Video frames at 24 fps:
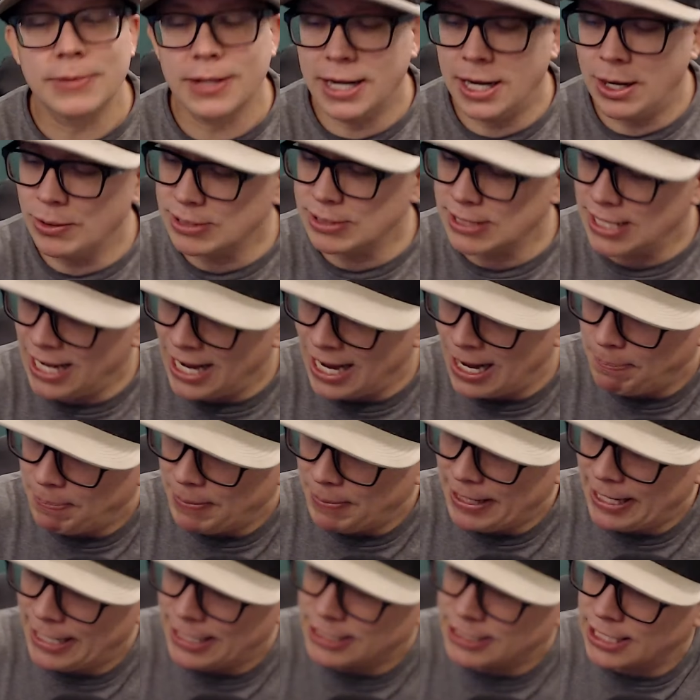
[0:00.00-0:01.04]
I was
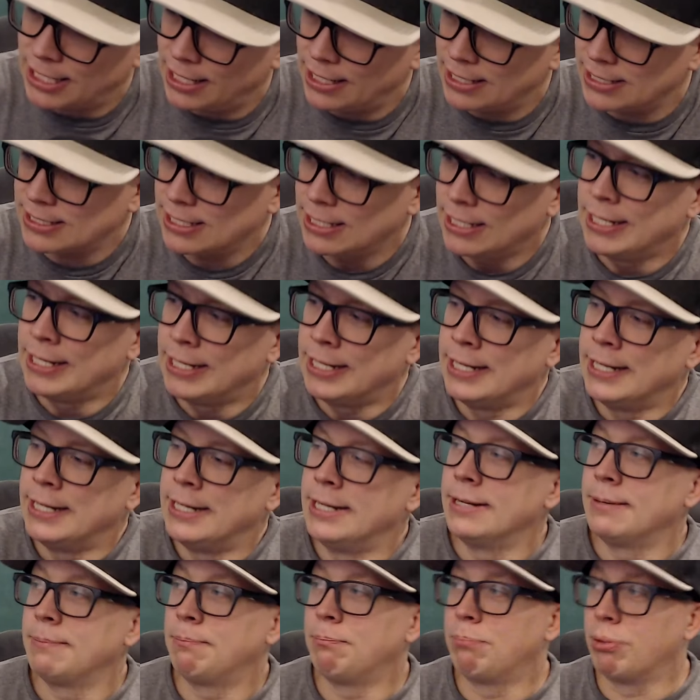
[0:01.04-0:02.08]
happy and jealous,
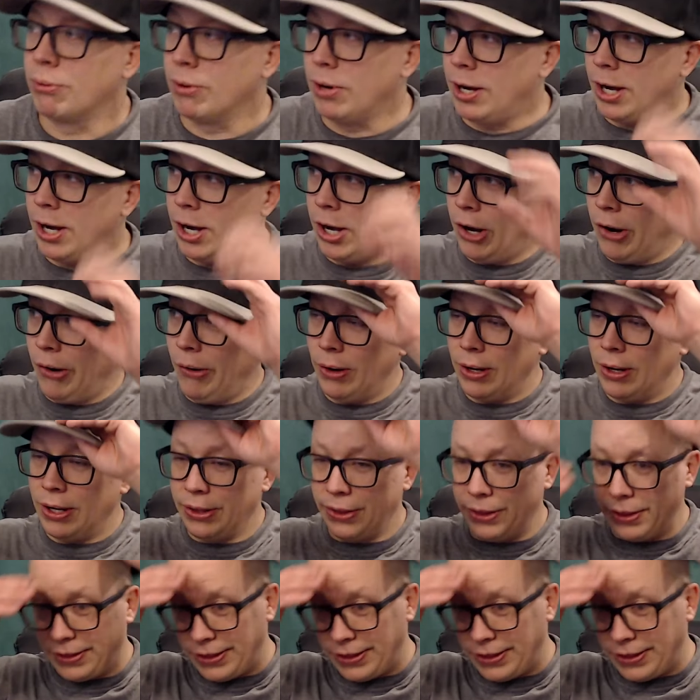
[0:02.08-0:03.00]
bro.